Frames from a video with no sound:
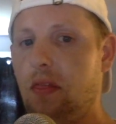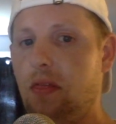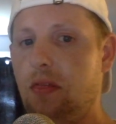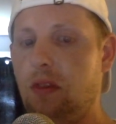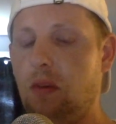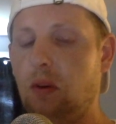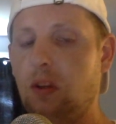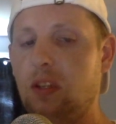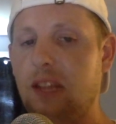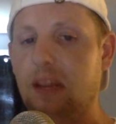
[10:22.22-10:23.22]
They wore the
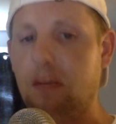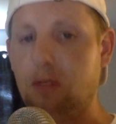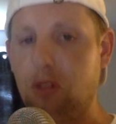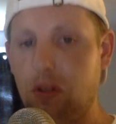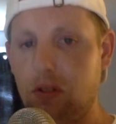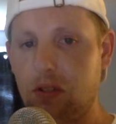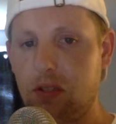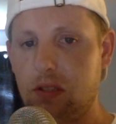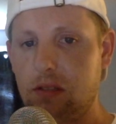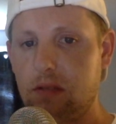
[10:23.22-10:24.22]
same shirts.
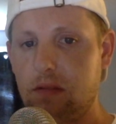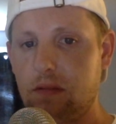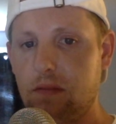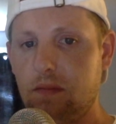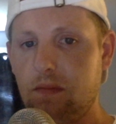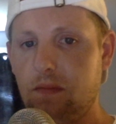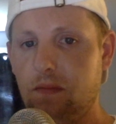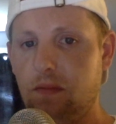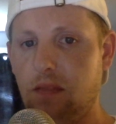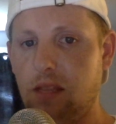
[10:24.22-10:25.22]

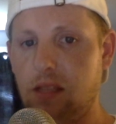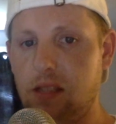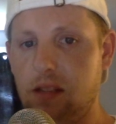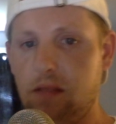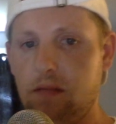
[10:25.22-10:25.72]
That's it.